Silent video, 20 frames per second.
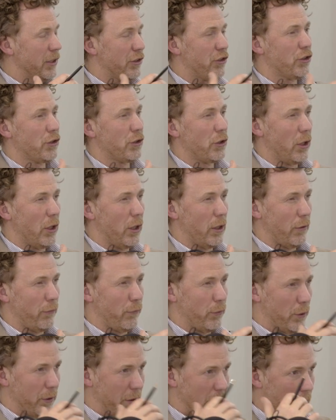
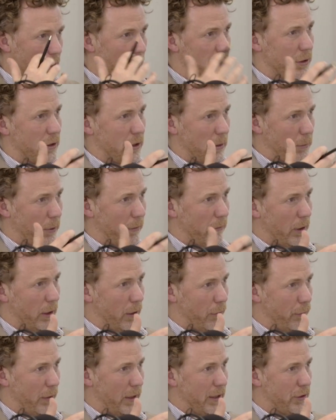start for the concept of
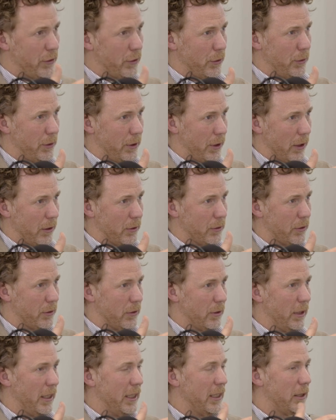Learnifier
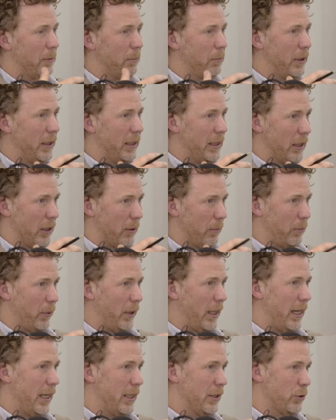Studios. It being a
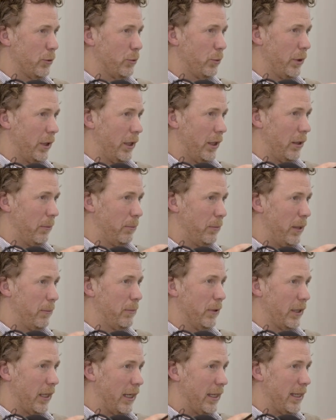place where
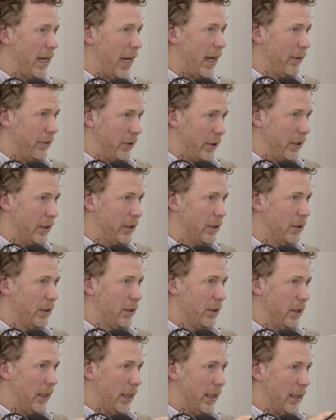people can gather
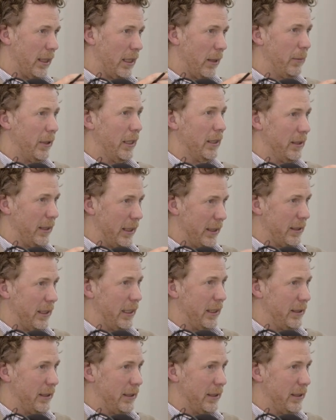and come in, get